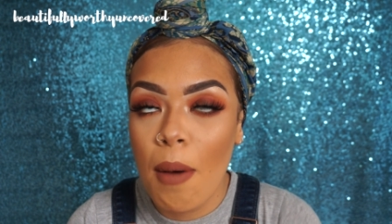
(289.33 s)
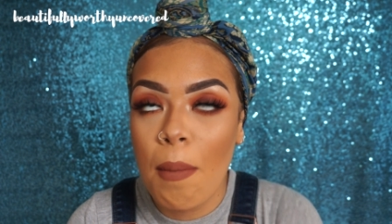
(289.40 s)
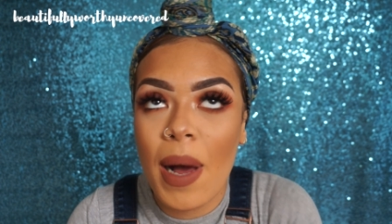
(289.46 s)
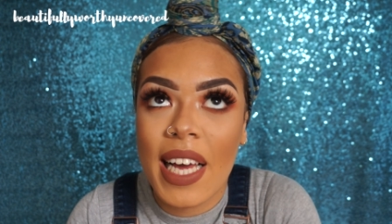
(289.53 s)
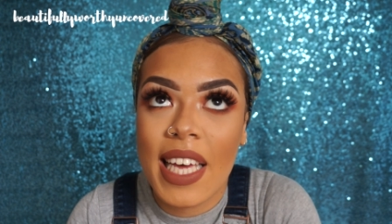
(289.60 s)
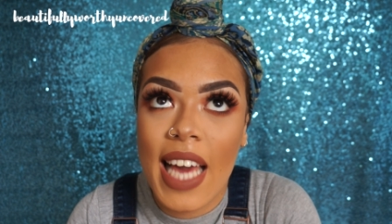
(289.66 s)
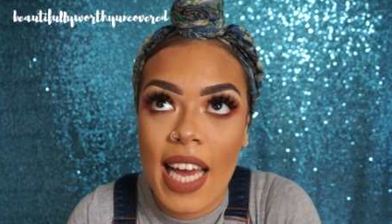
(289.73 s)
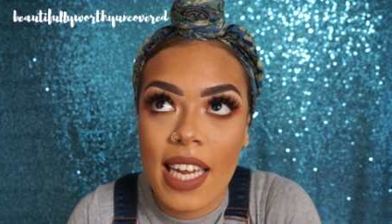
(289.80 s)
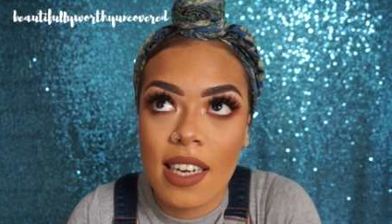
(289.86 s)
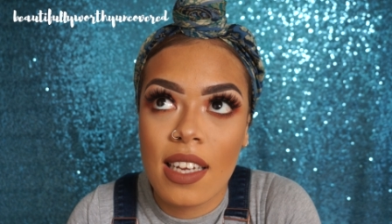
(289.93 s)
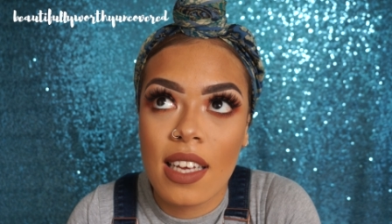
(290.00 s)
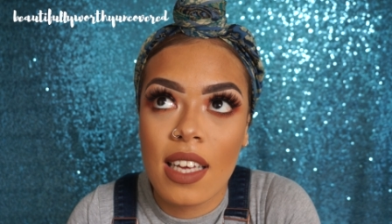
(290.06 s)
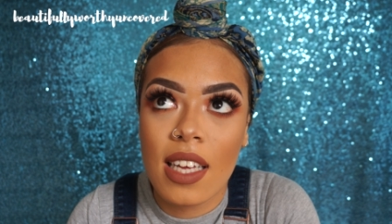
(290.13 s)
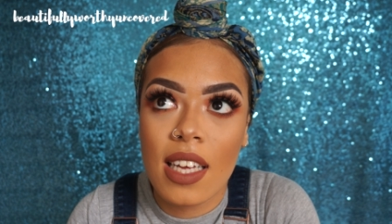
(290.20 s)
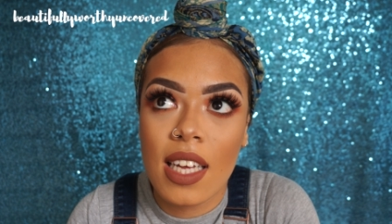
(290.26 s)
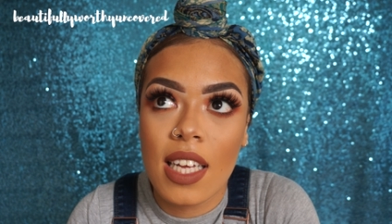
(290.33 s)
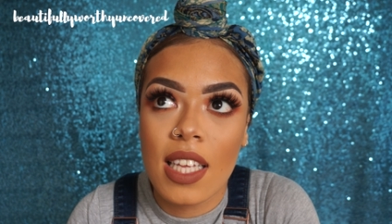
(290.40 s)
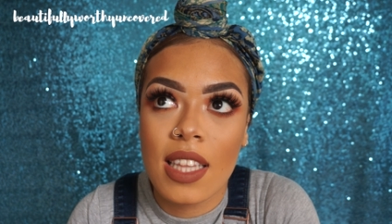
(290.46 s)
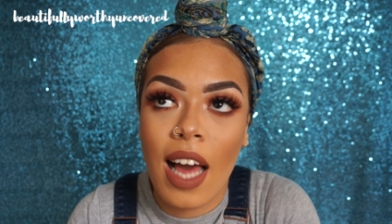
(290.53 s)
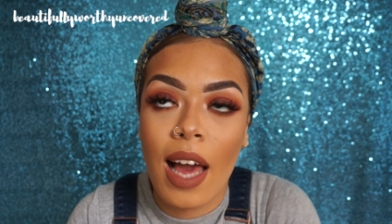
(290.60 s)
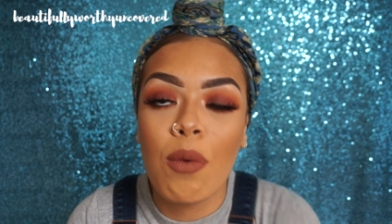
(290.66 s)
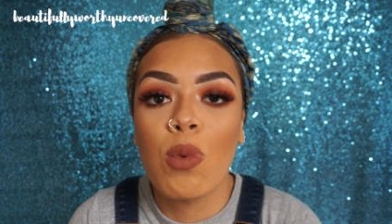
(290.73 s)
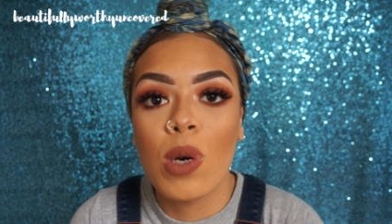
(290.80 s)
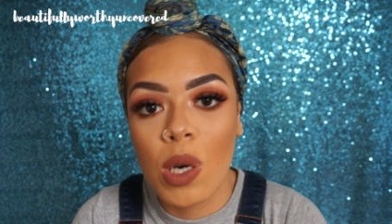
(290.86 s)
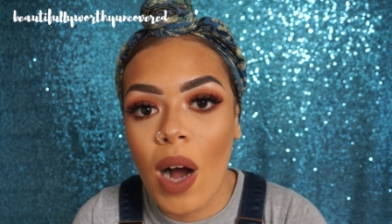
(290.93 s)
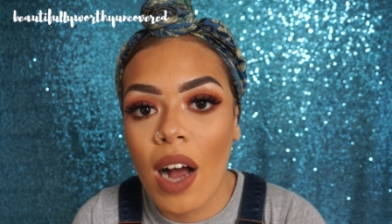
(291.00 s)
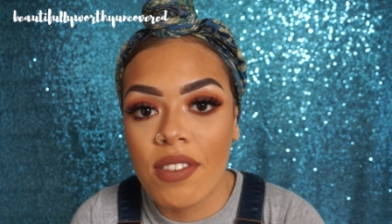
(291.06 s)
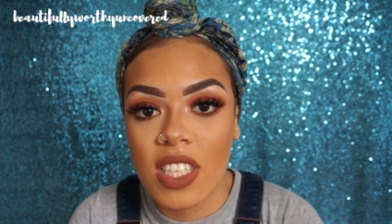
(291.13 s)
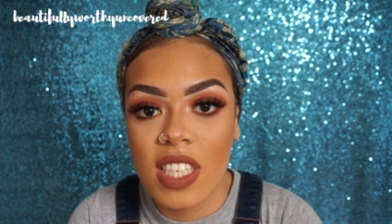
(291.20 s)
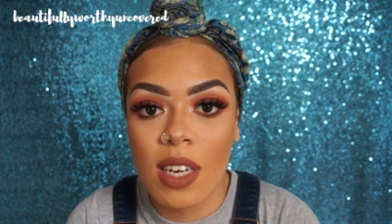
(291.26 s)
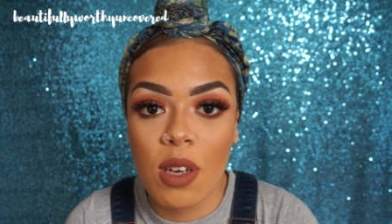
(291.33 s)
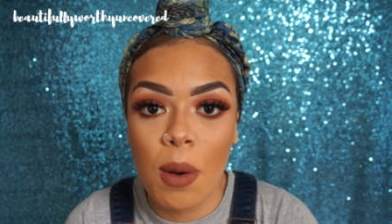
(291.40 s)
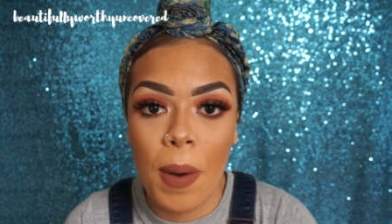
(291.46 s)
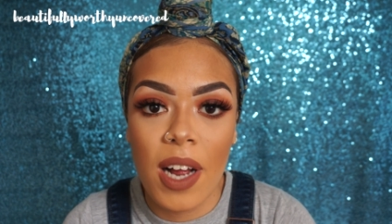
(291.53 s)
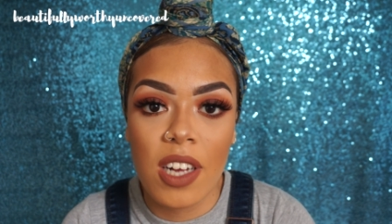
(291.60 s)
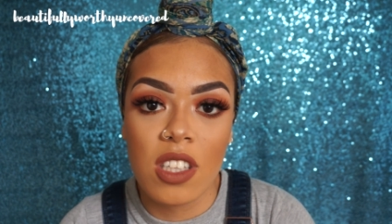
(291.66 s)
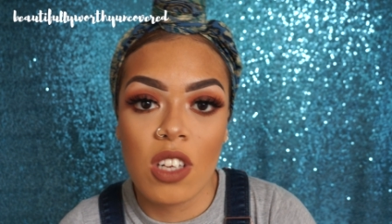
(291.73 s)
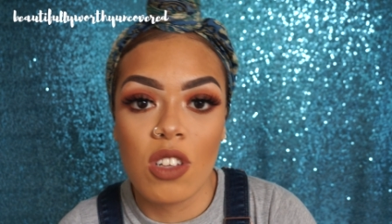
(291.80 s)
But again, they will have to tell your parents,